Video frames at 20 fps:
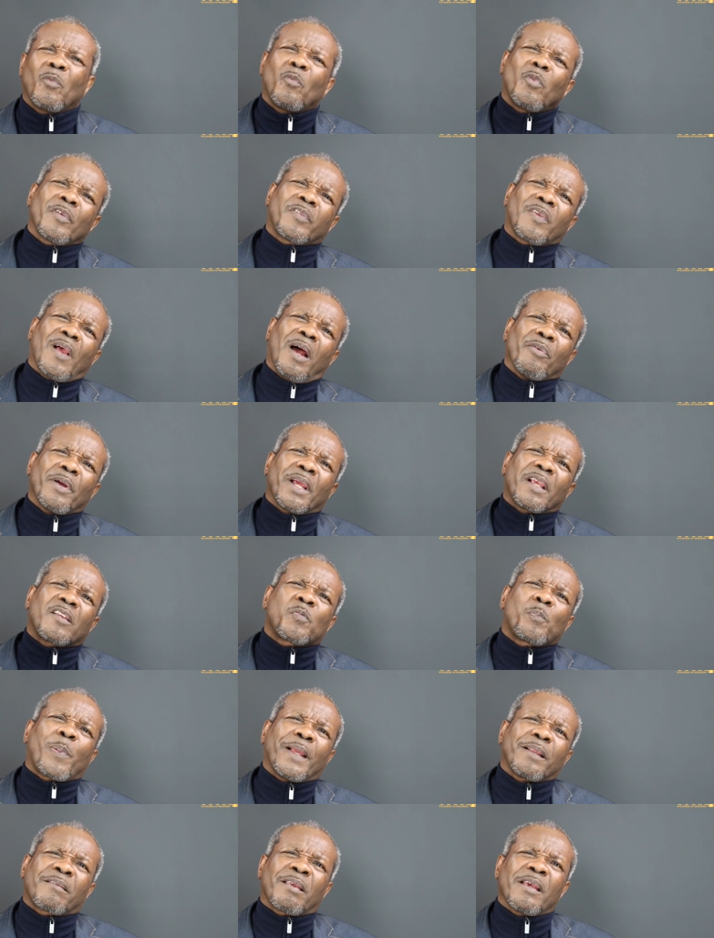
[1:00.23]
What's our
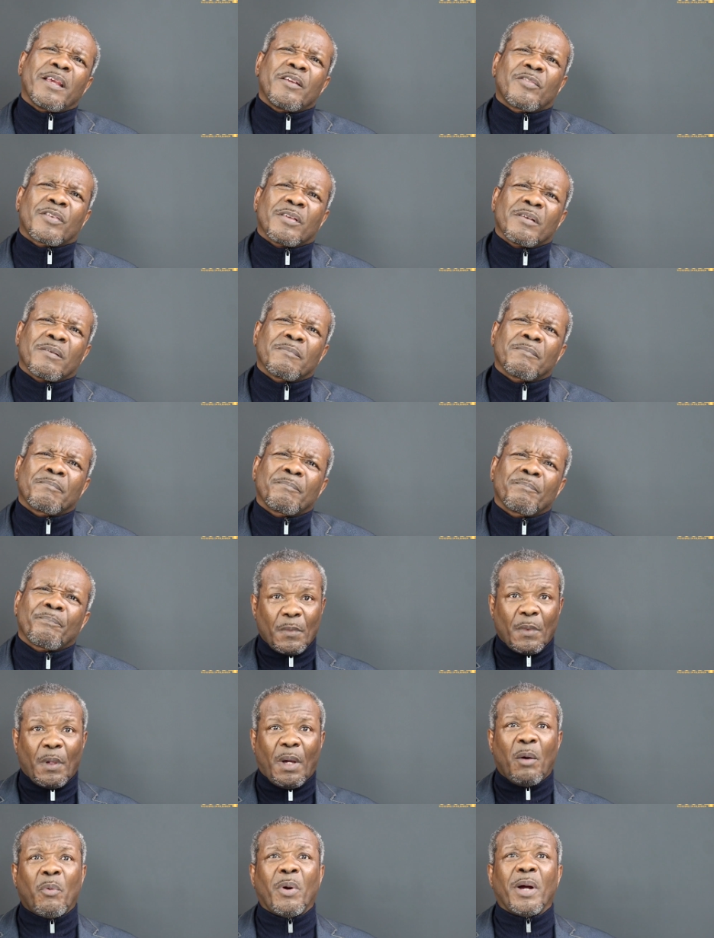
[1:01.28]
expectation?
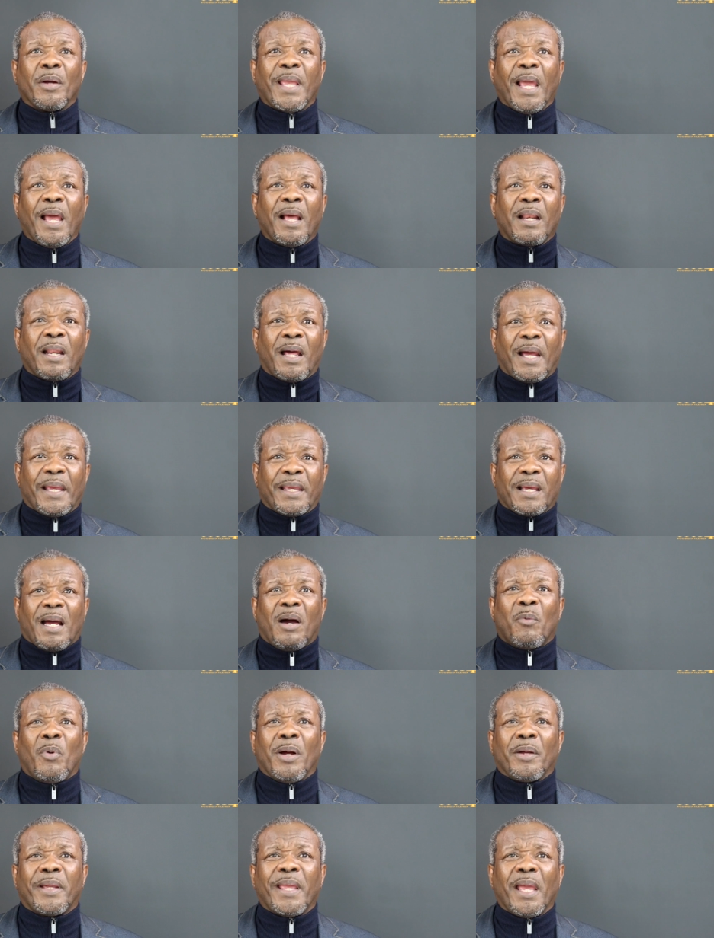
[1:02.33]
I won't get a like, I
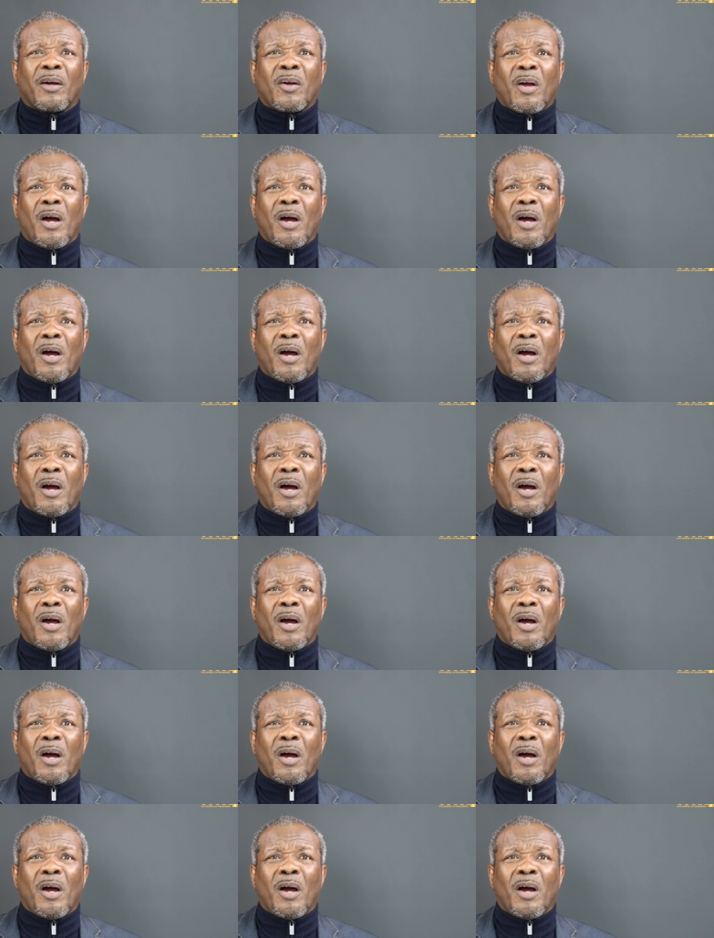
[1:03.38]
won't get a